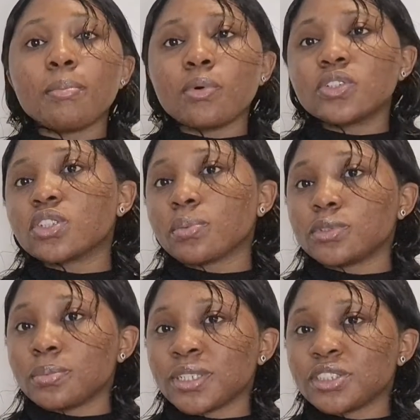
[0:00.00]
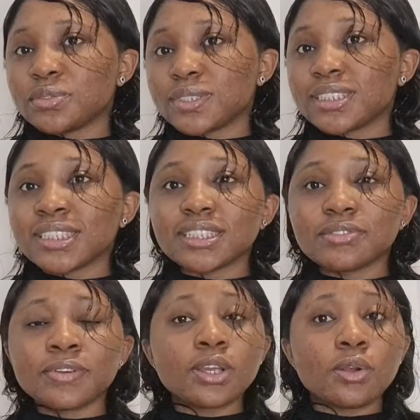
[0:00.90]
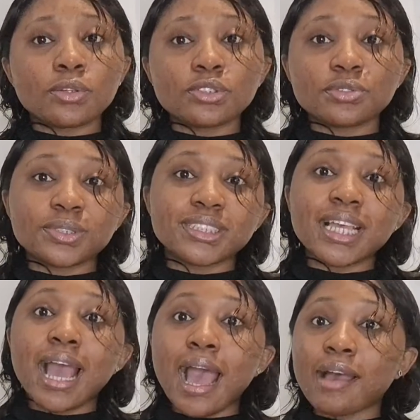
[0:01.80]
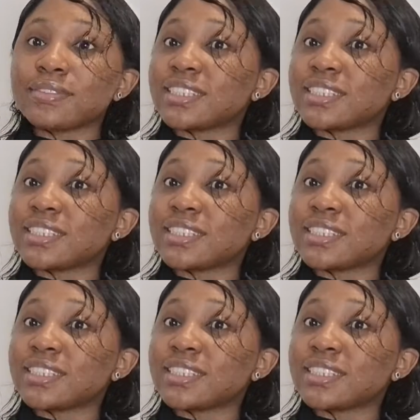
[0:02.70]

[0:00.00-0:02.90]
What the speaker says: Most optometrists in different countries have